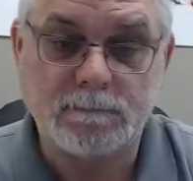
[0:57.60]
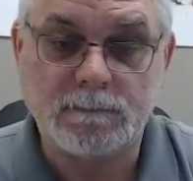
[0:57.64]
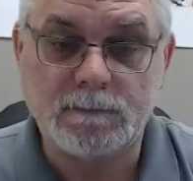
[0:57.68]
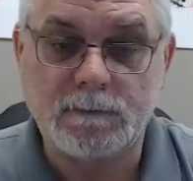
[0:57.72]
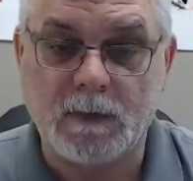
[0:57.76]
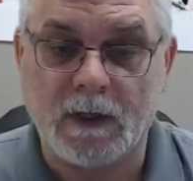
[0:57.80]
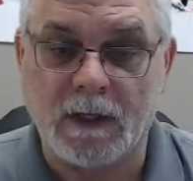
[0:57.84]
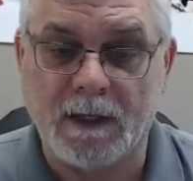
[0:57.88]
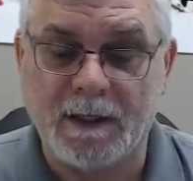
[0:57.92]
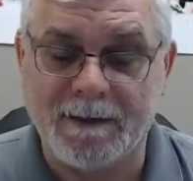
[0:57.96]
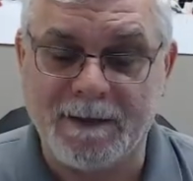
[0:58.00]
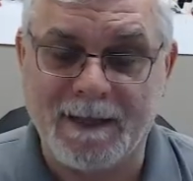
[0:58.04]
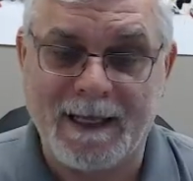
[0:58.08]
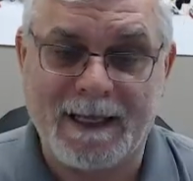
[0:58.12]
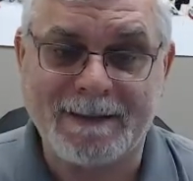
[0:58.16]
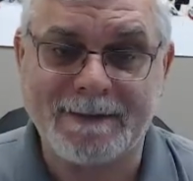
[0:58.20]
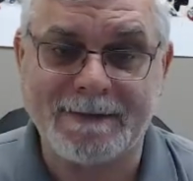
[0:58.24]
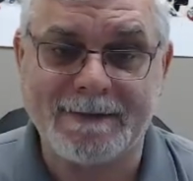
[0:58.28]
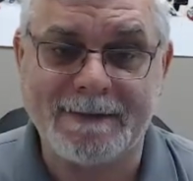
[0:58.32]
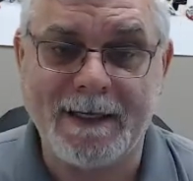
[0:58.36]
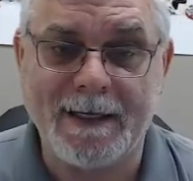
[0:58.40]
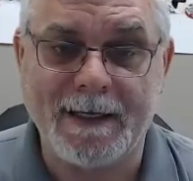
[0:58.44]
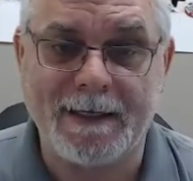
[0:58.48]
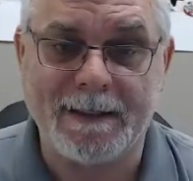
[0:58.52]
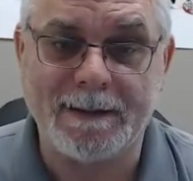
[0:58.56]
That
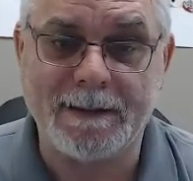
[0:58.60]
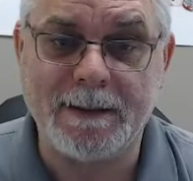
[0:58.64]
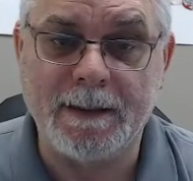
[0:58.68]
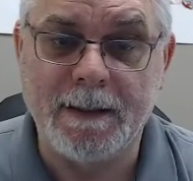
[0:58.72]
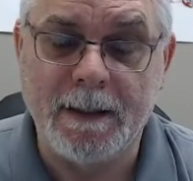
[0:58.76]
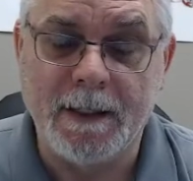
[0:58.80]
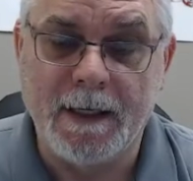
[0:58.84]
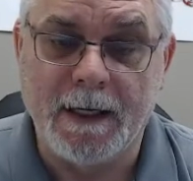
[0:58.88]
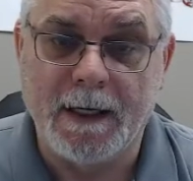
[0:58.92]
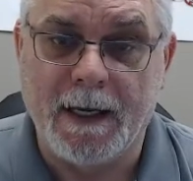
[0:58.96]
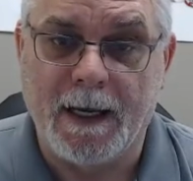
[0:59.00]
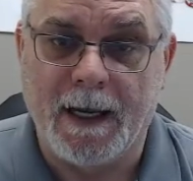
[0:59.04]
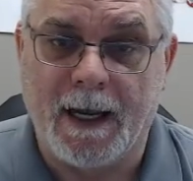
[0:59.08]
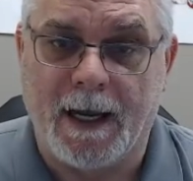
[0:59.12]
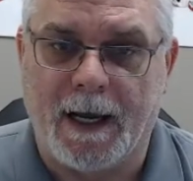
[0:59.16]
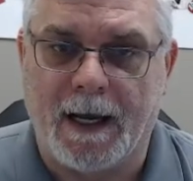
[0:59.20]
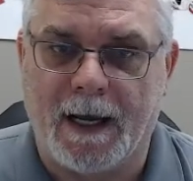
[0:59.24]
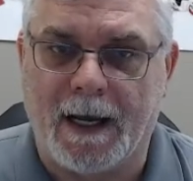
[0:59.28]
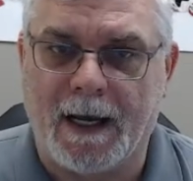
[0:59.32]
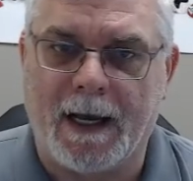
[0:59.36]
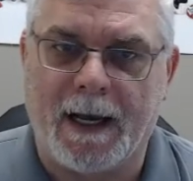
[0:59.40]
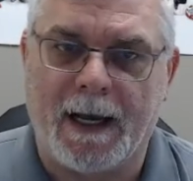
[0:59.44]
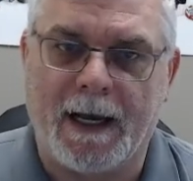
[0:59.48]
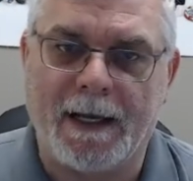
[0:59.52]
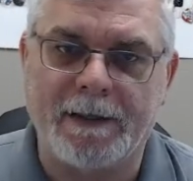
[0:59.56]
said,
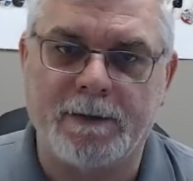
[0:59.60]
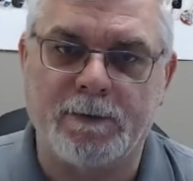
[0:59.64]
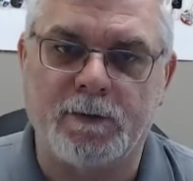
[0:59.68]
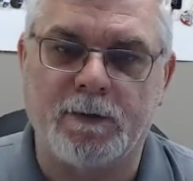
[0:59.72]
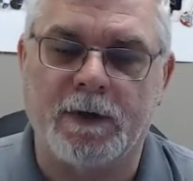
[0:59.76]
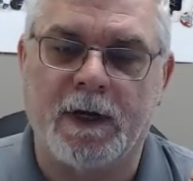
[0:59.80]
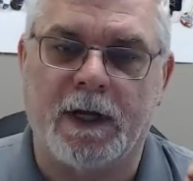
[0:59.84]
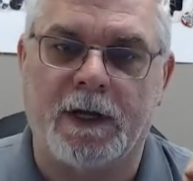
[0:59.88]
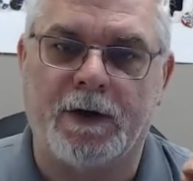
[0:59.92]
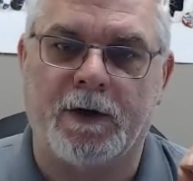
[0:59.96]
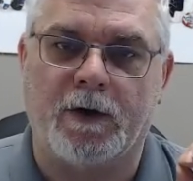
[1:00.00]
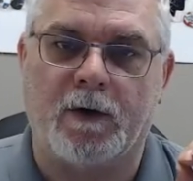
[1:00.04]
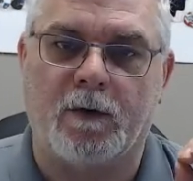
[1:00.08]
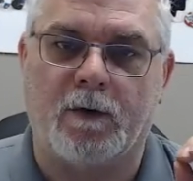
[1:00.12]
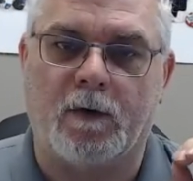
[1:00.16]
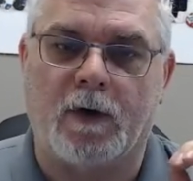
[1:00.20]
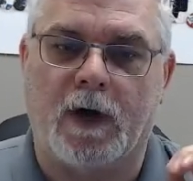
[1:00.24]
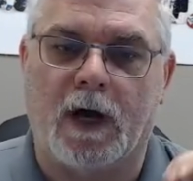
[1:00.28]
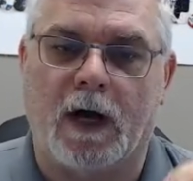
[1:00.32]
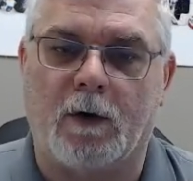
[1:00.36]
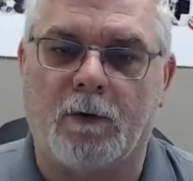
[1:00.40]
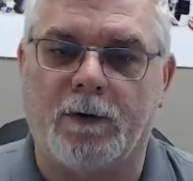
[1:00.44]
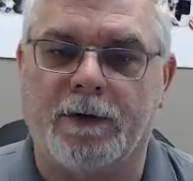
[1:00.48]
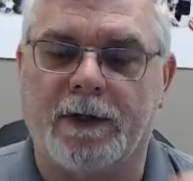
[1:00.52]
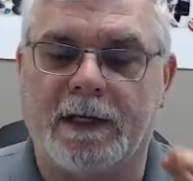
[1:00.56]
I do not know
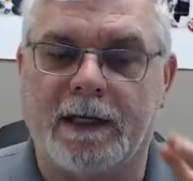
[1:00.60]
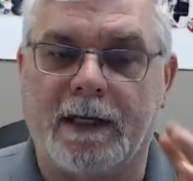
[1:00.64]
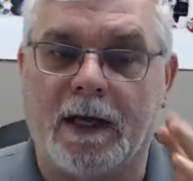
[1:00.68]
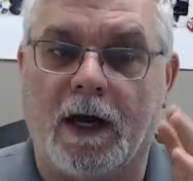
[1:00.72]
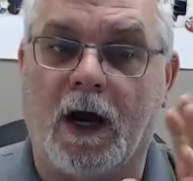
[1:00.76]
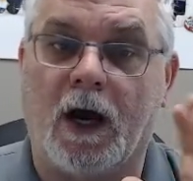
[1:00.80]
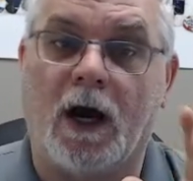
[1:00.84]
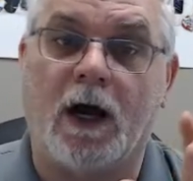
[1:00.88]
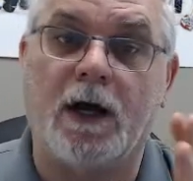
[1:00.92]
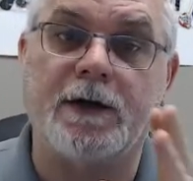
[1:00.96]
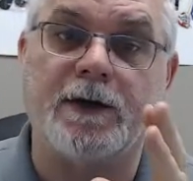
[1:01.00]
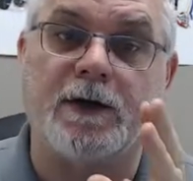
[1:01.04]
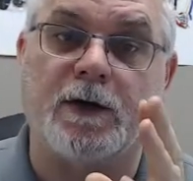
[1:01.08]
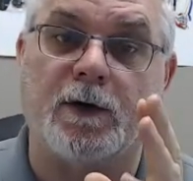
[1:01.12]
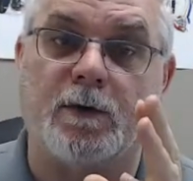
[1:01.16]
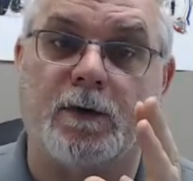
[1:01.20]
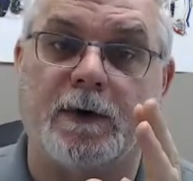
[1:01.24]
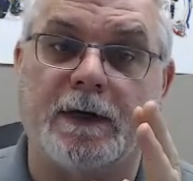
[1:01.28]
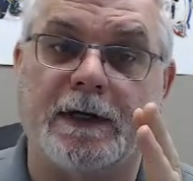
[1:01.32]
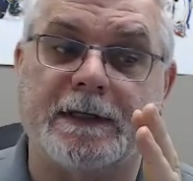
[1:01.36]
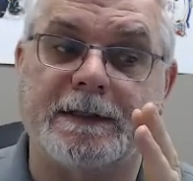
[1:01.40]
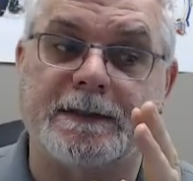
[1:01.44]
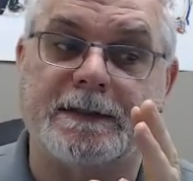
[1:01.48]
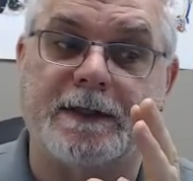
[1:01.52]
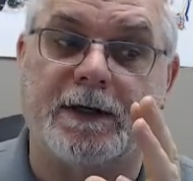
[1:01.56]
how the audio
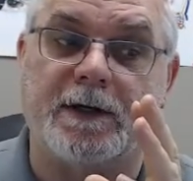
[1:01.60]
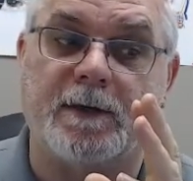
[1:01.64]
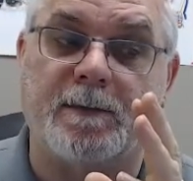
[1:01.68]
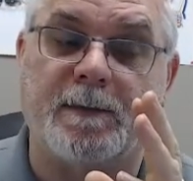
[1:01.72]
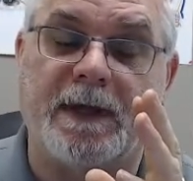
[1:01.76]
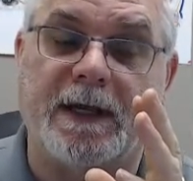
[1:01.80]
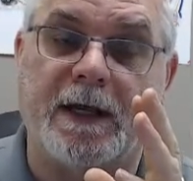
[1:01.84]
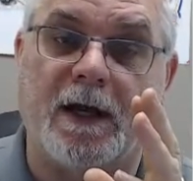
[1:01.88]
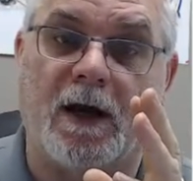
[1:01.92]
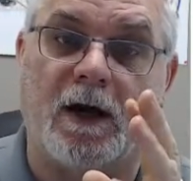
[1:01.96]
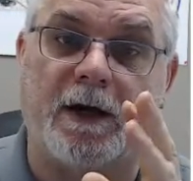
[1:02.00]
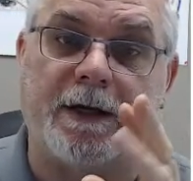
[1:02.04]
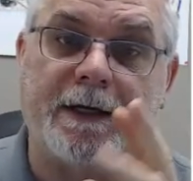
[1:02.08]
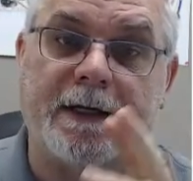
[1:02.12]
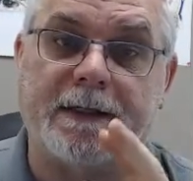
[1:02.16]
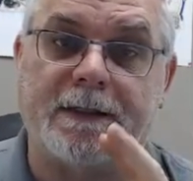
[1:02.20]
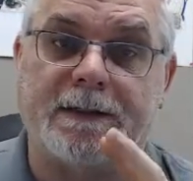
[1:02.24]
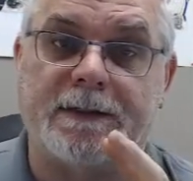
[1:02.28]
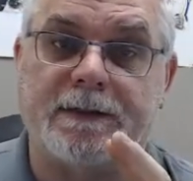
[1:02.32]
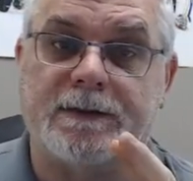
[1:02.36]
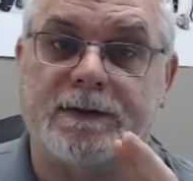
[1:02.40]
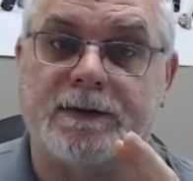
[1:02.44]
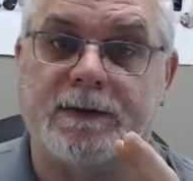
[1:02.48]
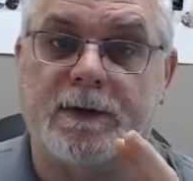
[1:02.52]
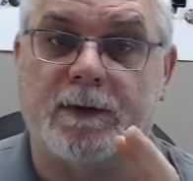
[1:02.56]
is going to be on it,
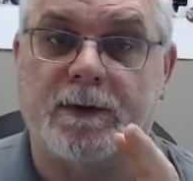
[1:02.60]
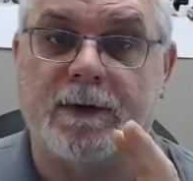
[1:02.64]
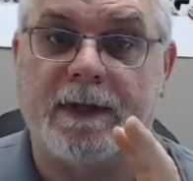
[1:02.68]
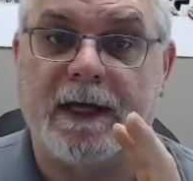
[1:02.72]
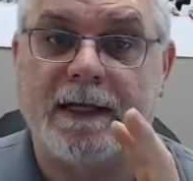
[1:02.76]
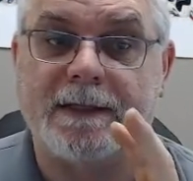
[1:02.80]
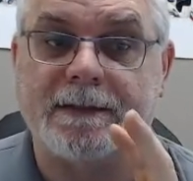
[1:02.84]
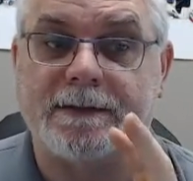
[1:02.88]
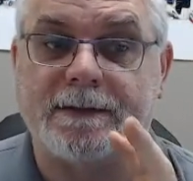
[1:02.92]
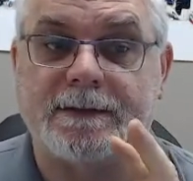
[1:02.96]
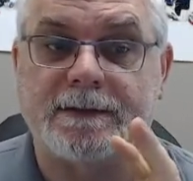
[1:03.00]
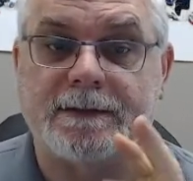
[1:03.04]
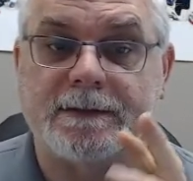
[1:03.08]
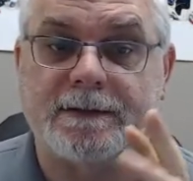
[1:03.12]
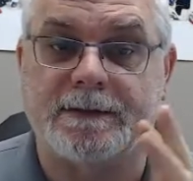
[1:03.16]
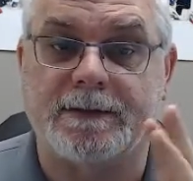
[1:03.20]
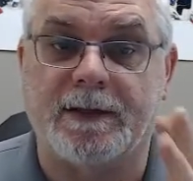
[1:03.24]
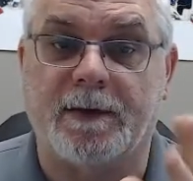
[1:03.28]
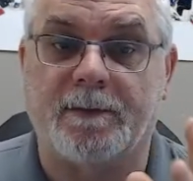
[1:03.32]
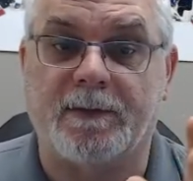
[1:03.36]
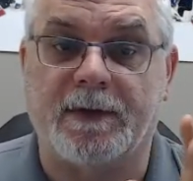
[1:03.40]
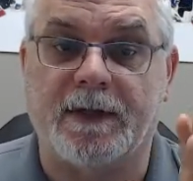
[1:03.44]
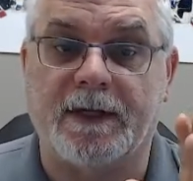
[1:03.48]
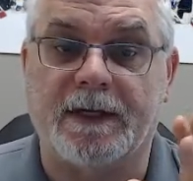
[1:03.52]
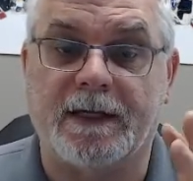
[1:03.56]
so that's
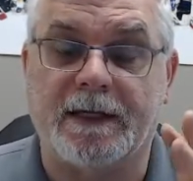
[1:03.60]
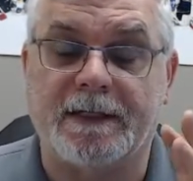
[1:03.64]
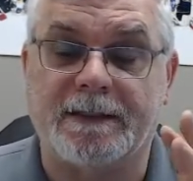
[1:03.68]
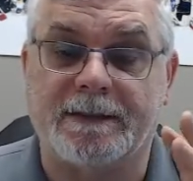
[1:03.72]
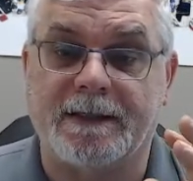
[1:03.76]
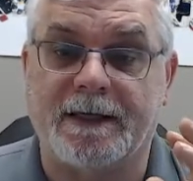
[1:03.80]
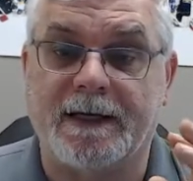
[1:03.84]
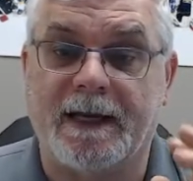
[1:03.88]
something that's going to have